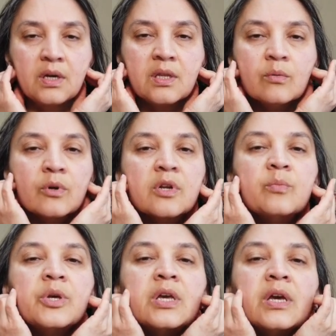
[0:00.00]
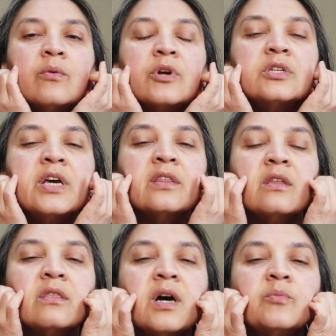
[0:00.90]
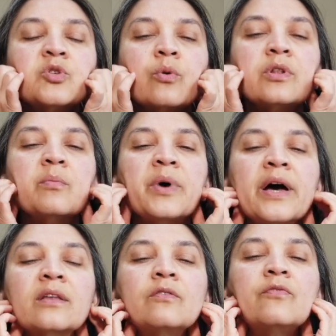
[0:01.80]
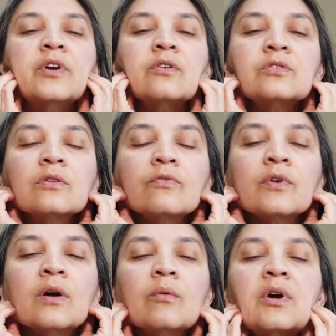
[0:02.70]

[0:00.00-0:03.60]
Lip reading: And then we're going to begin. We're going to take the thumb toward the back and the fingers in the front.